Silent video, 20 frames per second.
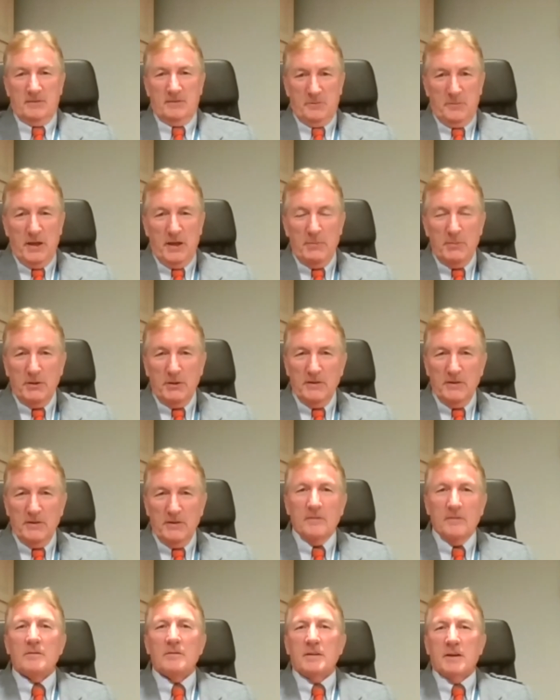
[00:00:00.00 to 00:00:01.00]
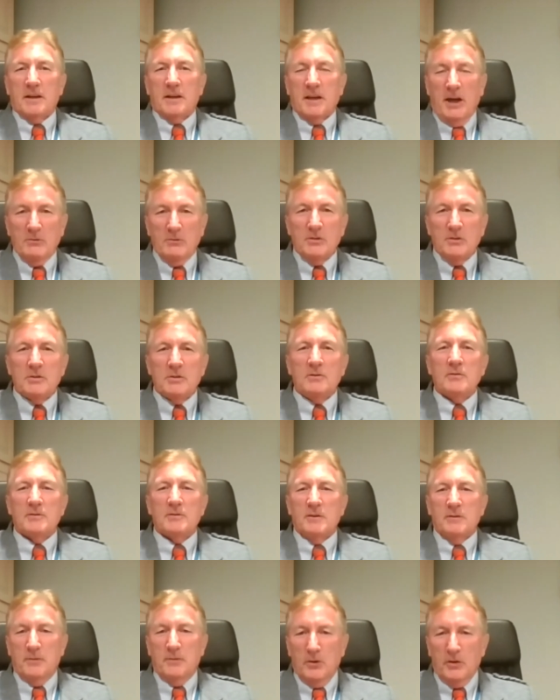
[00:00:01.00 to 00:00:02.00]
people, the council,
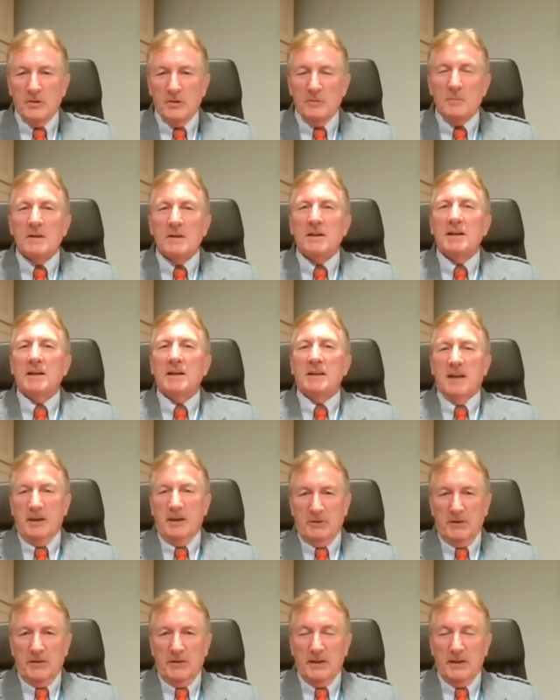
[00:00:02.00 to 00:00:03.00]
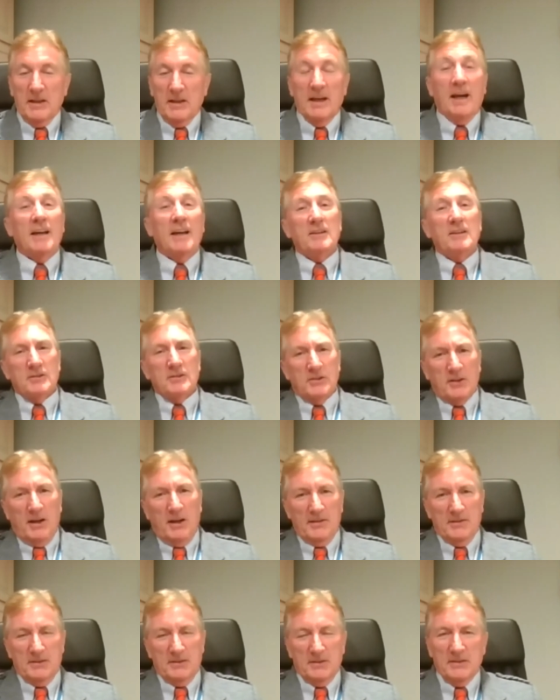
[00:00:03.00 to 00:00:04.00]
the forum, and everything, and to
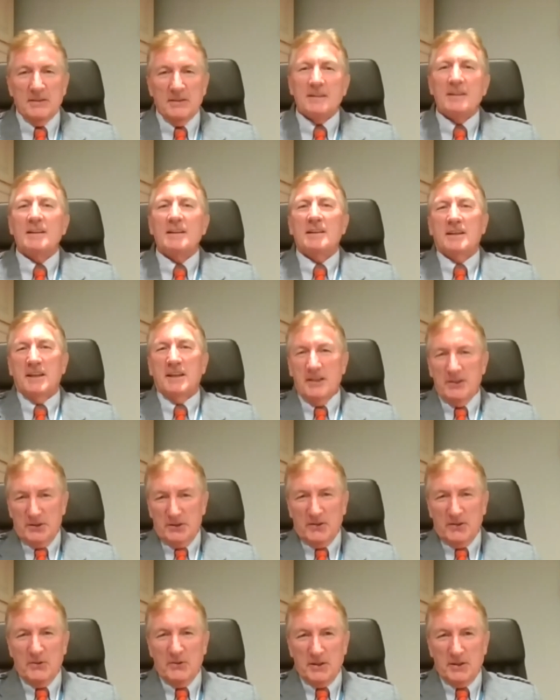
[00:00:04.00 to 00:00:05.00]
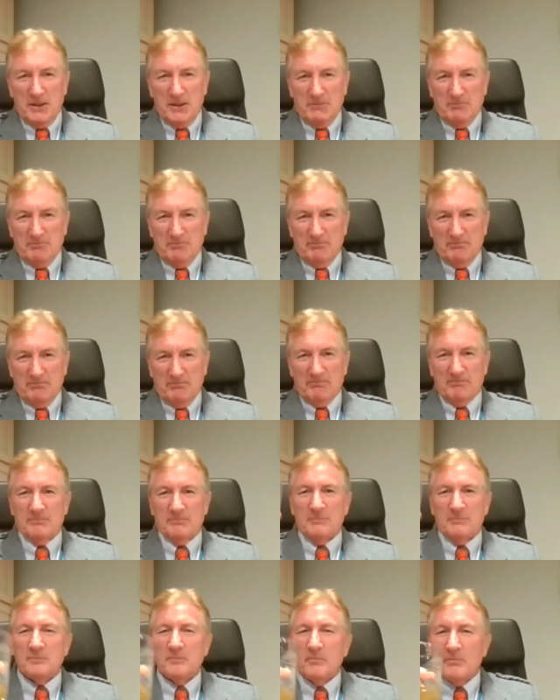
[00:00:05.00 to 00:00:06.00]
Scotland. Here's to you.
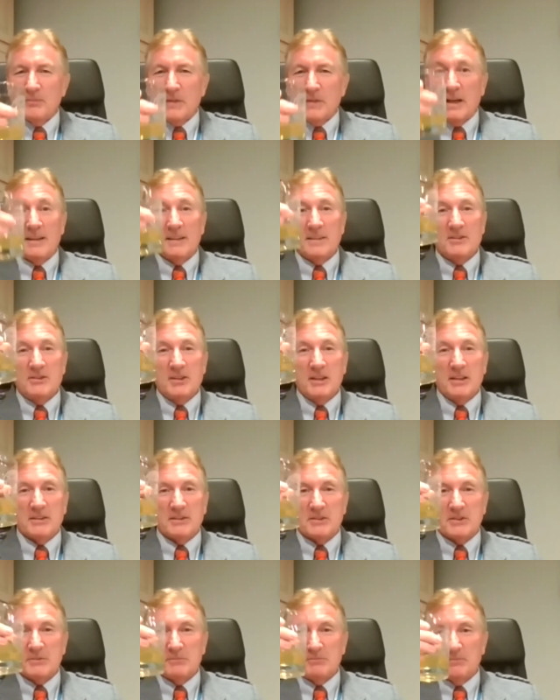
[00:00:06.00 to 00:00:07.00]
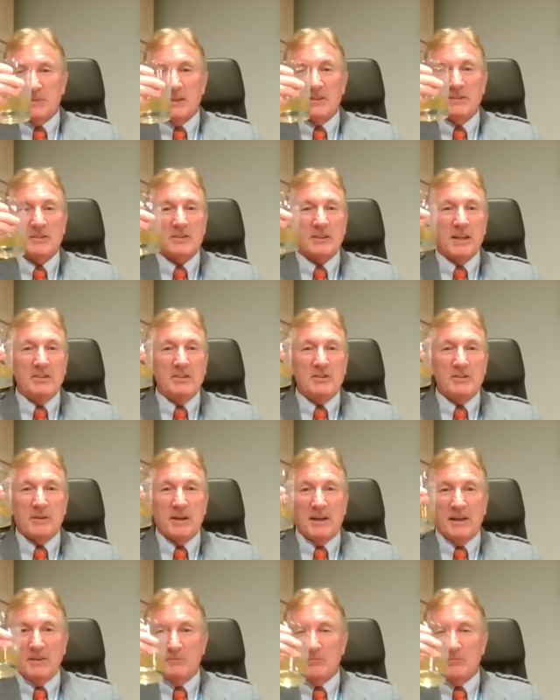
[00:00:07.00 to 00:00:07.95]
Cheers. Sláinte bar.